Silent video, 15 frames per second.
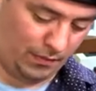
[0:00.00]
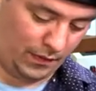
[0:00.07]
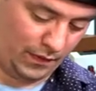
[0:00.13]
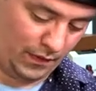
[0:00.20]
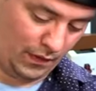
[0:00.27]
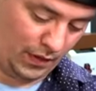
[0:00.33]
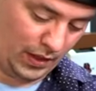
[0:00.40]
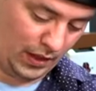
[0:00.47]

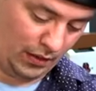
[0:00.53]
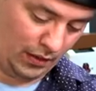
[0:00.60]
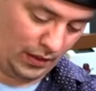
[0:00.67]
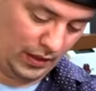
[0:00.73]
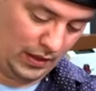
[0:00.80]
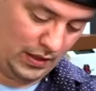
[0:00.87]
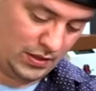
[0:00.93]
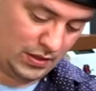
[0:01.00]
So again,
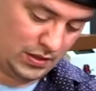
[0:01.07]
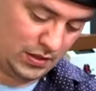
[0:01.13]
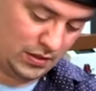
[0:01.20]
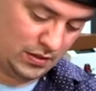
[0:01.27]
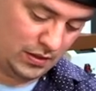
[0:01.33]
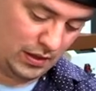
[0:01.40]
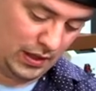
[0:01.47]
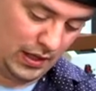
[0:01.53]

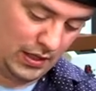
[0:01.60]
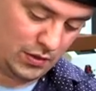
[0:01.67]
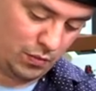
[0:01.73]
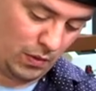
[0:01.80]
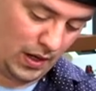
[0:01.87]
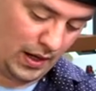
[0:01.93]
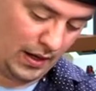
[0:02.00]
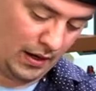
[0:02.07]
each
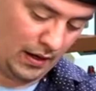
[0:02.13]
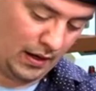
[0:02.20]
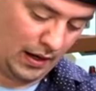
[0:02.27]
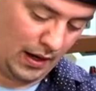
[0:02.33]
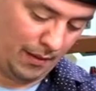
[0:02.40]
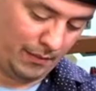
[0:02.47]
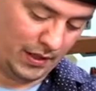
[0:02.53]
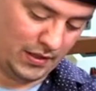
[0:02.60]

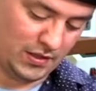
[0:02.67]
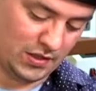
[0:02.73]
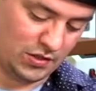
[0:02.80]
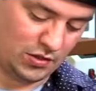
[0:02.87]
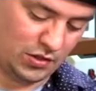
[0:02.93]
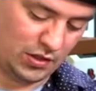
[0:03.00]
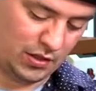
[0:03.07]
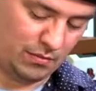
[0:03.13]
wire, I'm going to
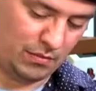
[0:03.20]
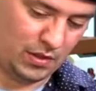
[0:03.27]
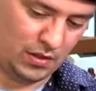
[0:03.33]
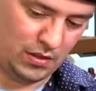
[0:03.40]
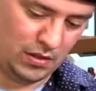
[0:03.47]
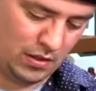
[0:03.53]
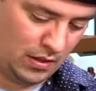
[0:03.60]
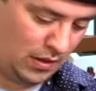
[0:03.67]
just trim
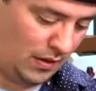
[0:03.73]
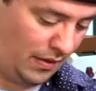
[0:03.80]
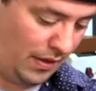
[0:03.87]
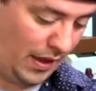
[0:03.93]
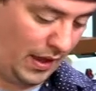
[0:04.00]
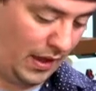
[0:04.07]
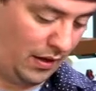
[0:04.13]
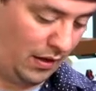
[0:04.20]

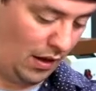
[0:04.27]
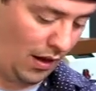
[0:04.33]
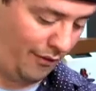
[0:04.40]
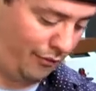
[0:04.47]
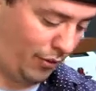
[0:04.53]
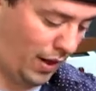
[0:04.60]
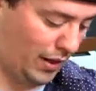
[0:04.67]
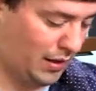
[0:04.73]
the end
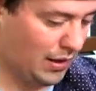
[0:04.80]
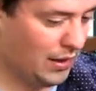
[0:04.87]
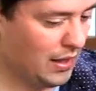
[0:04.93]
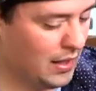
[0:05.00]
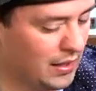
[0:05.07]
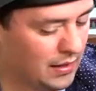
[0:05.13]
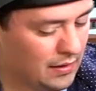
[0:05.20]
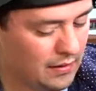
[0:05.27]
off where I can
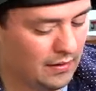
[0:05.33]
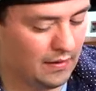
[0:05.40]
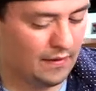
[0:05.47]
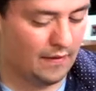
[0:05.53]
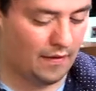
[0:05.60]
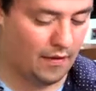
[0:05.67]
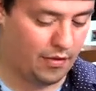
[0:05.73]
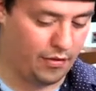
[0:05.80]
get it
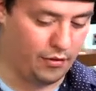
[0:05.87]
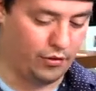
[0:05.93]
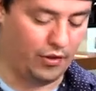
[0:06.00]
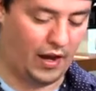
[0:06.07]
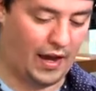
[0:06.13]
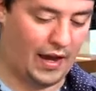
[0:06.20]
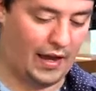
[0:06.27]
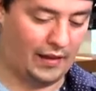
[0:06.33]
through
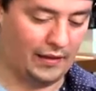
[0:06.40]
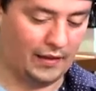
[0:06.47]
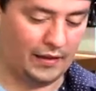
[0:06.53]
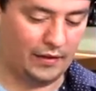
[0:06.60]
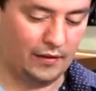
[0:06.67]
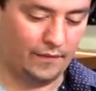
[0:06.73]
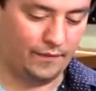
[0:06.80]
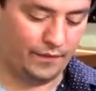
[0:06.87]
the
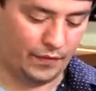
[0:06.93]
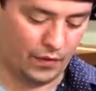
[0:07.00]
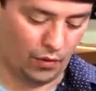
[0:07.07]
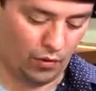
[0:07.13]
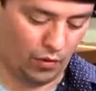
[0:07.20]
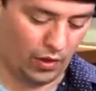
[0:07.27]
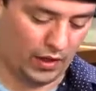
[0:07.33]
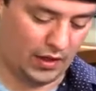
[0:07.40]
eyelet
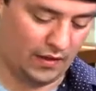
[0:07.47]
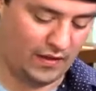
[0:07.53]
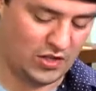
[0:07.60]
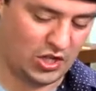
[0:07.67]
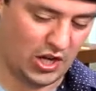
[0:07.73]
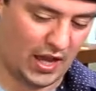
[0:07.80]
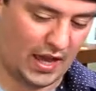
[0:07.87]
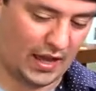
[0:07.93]
or into the
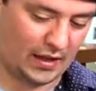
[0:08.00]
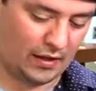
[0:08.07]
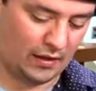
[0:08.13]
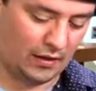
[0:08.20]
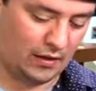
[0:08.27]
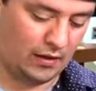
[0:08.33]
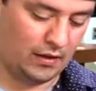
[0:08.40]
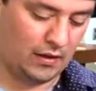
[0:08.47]

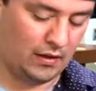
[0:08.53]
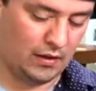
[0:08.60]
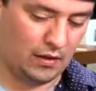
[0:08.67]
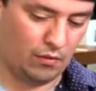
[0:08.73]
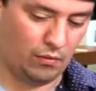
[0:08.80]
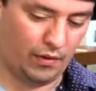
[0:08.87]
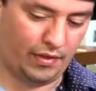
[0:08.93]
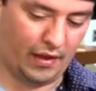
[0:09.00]
jack
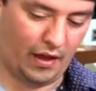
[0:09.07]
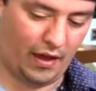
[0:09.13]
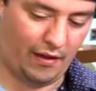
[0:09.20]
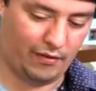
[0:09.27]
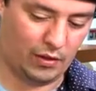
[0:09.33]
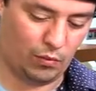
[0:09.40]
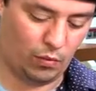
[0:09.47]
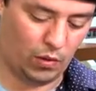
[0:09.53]
without
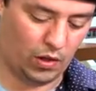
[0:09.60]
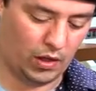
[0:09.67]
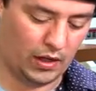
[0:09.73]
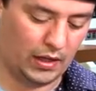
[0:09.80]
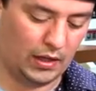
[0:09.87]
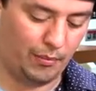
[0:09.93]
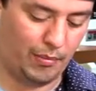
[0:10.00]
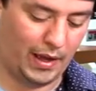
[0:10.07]
having to
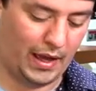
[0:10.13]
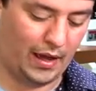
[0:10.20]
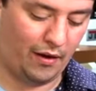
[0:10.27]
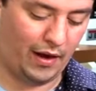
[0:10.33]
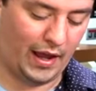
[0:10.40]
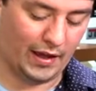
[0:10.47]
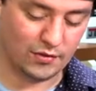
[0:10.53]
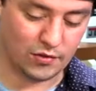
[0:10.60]
worry
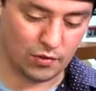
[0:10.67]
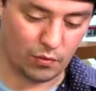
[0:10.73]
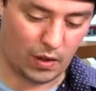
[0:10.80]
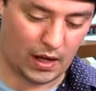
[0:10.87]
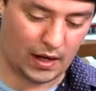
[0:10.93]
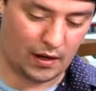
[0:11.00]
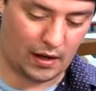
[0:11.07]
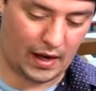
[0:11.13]
about extra
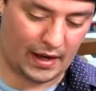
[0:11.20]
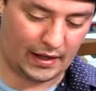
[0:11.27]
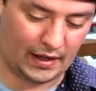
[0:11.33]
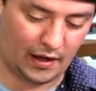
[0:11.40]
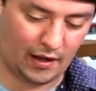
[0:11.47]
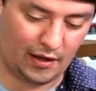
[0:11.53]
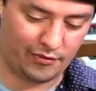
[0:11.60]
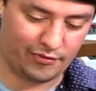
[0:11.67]
wire hanging
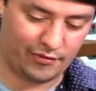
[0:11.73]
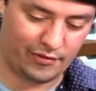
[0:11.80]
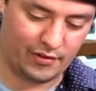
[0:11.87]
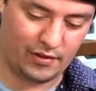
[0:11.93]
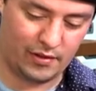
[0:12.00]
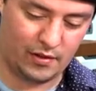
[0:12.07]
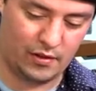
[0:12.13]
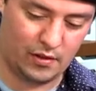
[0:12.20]
off
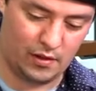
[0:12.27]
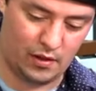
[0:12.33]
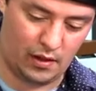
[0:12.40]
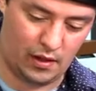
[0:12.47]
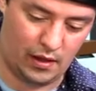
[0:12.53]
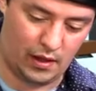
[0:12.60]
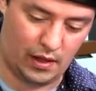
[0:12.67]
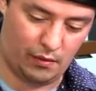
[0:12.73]

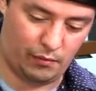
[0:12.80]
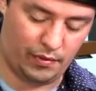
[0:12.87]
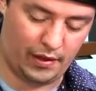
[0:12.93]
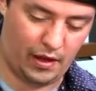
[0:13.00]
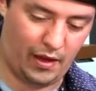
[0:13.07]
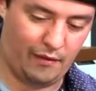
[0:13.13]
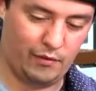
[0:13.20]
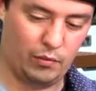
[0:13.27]
and
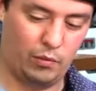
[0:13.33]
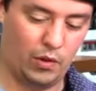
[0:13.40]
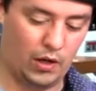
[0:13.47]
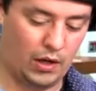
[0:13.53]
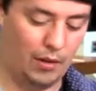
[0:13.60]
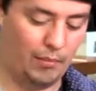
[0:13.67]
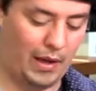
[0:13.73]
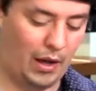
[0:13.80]
without having to
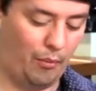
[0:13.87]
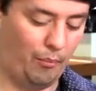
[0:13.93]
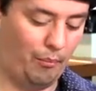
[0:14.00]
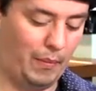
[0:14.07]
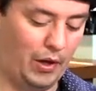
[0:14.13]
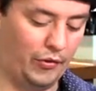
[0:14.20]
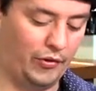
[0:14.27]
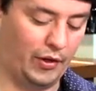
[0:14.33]
worry about
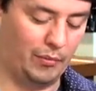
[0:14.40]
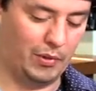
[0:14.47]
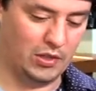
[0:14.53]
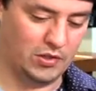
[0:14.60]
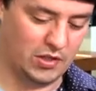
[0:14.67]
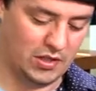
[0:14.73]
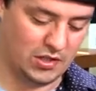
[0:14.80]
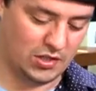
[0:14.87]
melting a
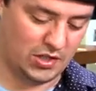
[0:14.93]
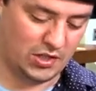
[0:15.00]
bunch of this